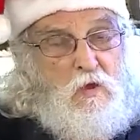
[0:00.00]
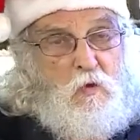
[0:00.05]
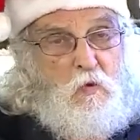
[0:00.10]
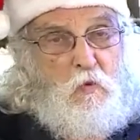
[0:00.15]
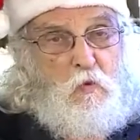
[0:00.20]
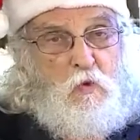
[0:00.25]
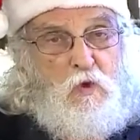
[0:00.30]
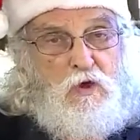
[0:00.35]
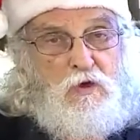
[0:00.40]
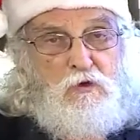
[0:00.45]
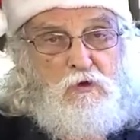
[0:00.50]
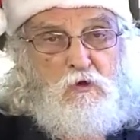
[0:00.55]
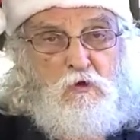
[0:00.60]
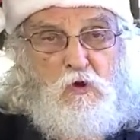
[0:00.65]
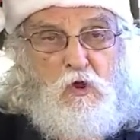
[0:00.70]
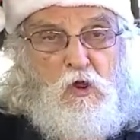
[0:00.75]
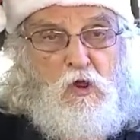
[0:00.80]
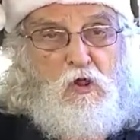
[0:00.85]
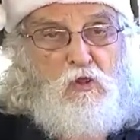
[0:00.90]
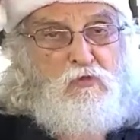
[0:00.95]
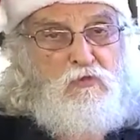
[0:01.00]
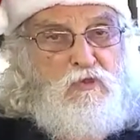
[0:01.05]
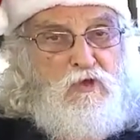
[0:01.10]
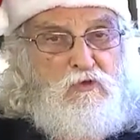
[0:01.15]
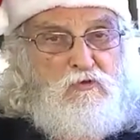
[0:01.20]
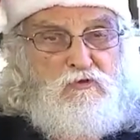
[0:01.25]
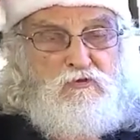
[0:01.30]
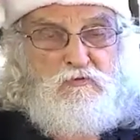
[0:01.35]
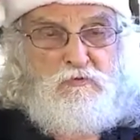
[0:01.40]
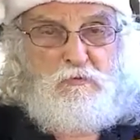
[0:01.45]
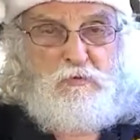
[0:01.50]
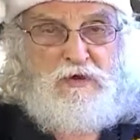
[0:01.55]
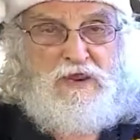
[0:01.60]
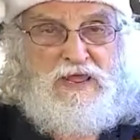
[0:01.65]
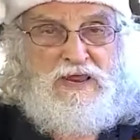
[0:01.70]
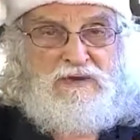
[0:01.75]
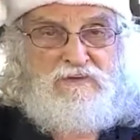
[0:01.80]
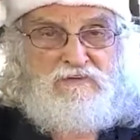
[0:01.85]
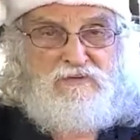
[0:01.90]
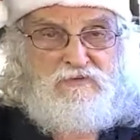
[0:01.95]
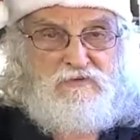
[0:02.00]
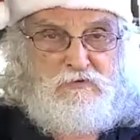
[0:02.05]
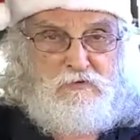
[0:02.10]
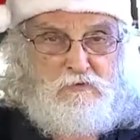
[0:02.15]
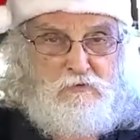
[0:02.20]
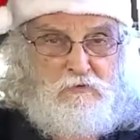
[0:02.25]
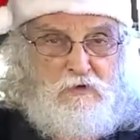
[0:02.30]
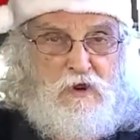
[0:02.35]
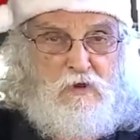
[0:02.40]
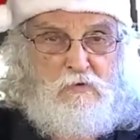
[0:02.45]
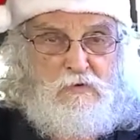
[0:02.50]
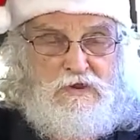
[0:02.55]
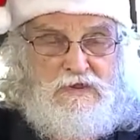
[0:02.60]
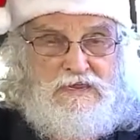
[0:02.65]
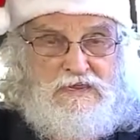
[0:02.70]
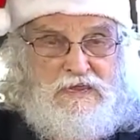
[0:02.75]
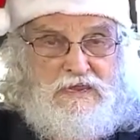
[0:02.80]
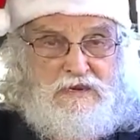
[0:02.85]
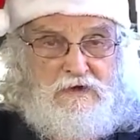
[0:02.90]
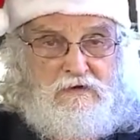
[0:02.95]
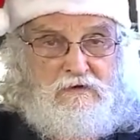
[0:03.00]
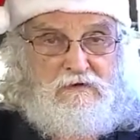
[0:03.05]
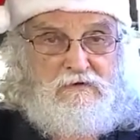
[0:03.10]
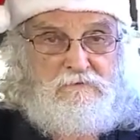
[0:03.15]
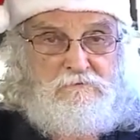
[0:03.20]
what are all those plants growing in?